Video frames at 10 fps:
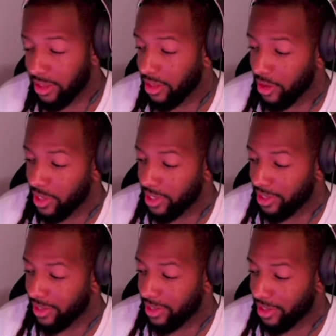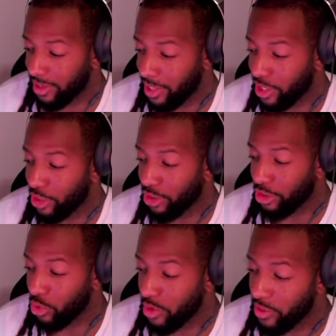So uh, Ichigo's
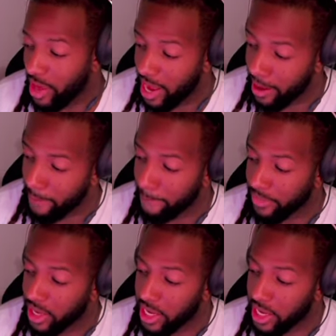doing that.